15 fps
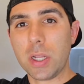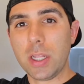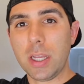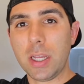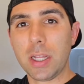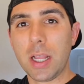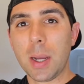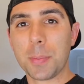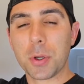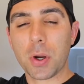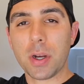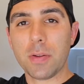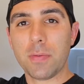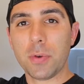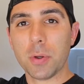to need an
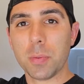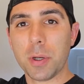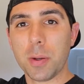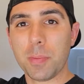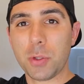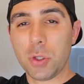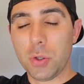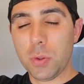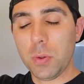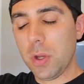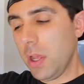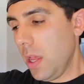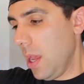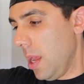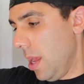upgraded fuel pump too.
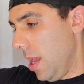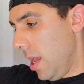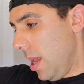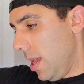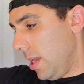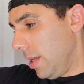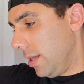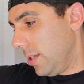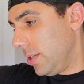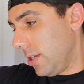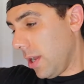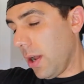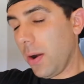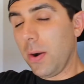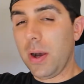
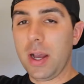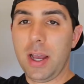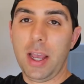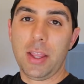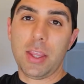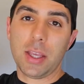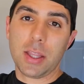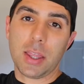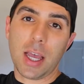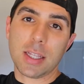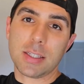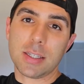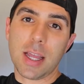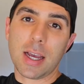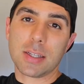So I think
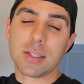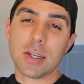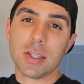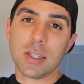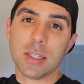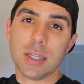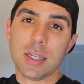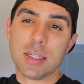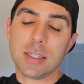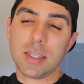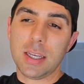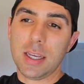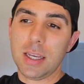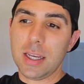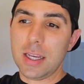that's next on the list
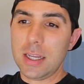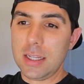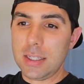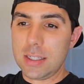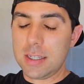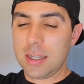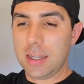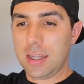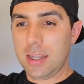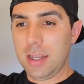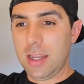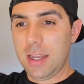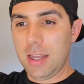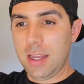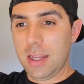is
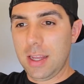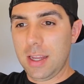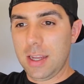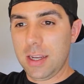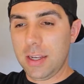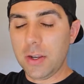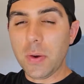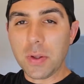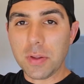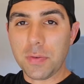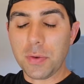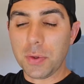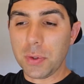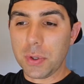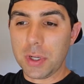doing the
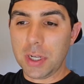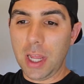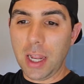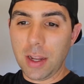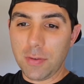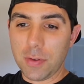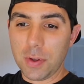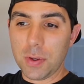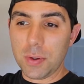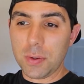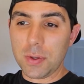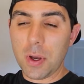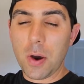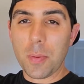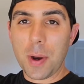fueling. And if you
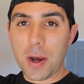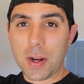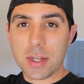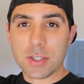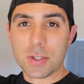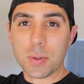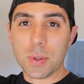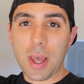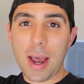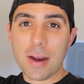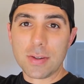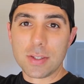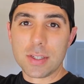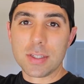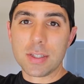know about
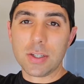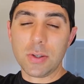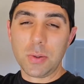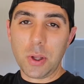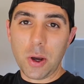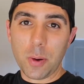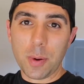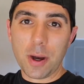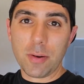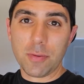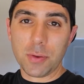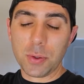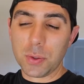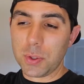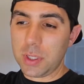S2000s and you know about
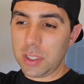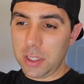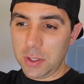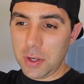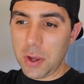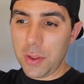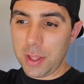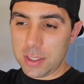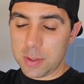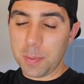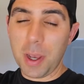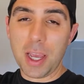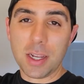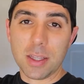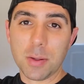fueling, you know that's a
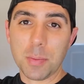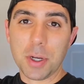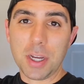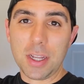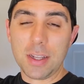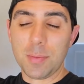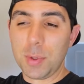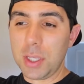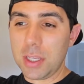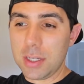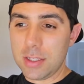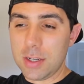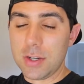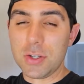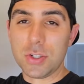pain in the butt
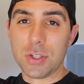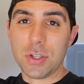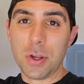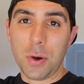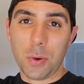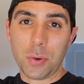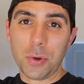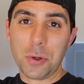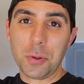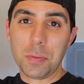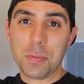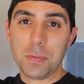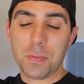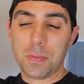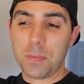because there's no
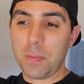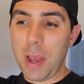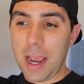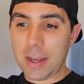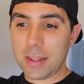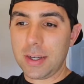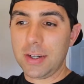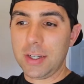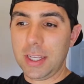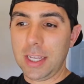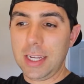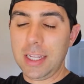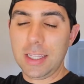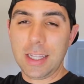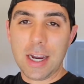room back there to
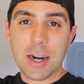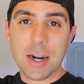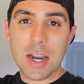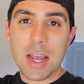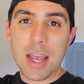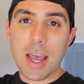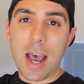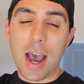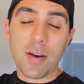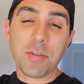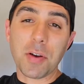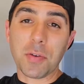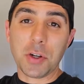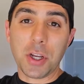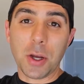get in there. I've
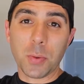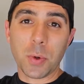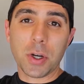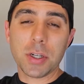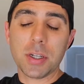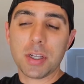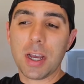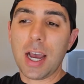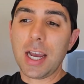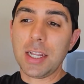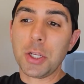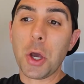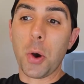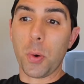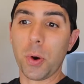never done one. I
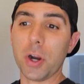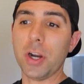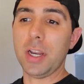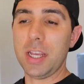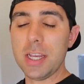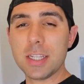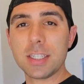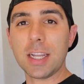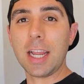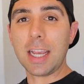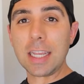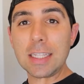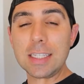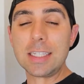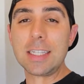know where it is and I
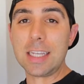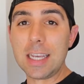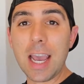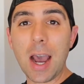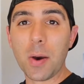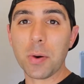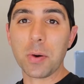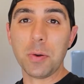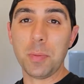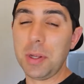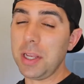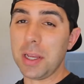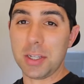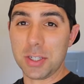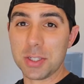can see how it would
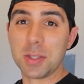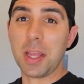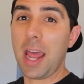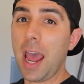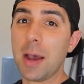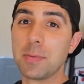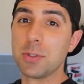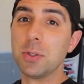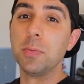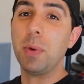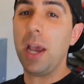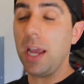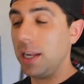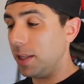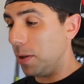be just an absolute
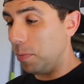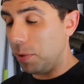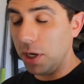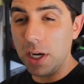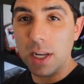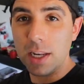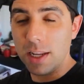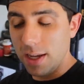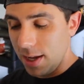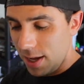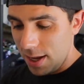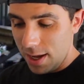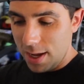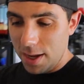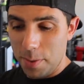pain in the butt,
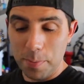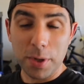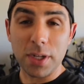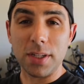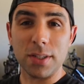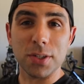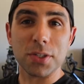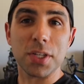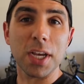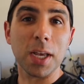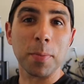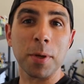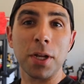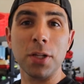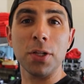but looks like
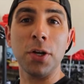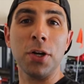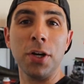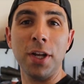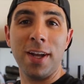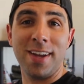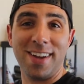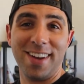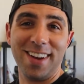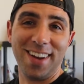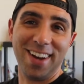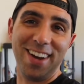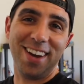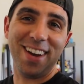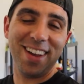I'm gonna learn.
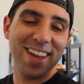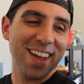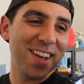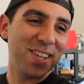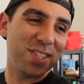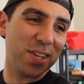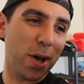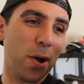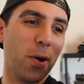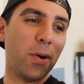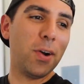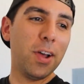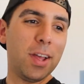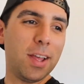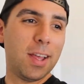
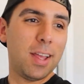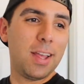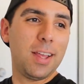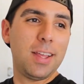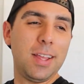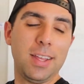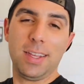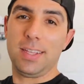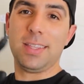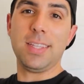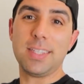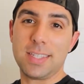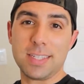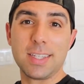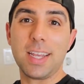So
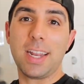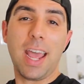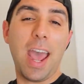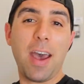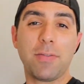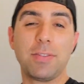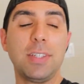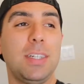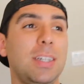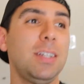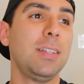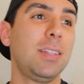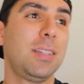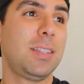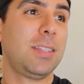this is gonna have to